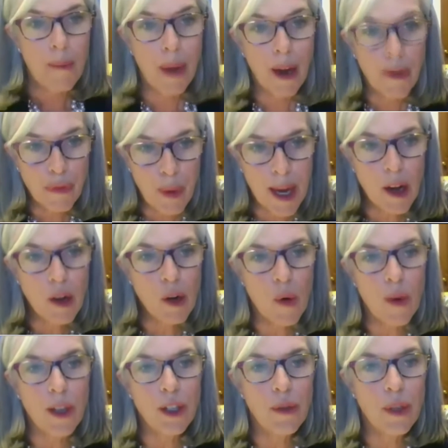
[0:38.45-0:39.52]
But if we are
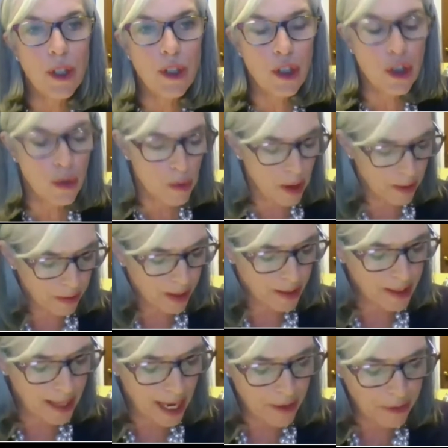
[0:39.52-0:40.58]
going to ensure the
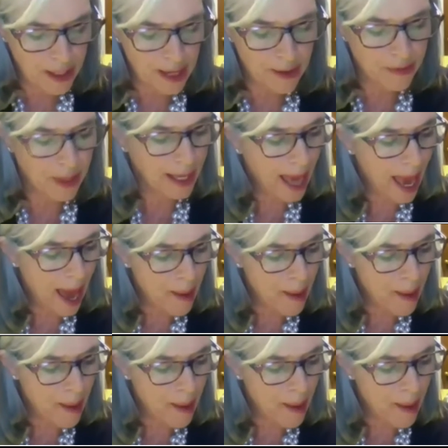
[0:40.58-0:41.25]
safety of the